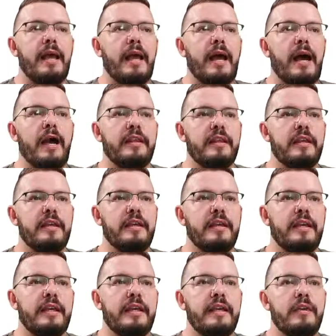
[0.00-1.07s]
I think
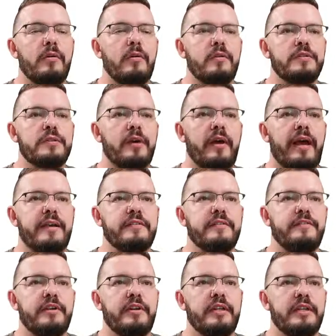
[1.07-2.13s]
he also has a
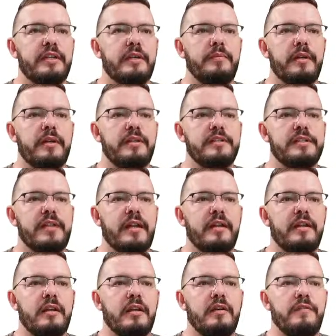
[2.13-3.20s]
very deep
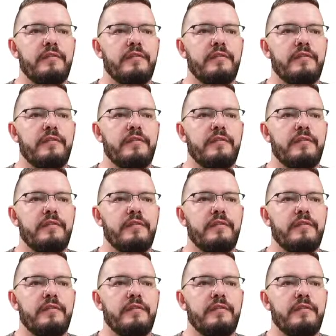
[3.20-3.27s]
understanding of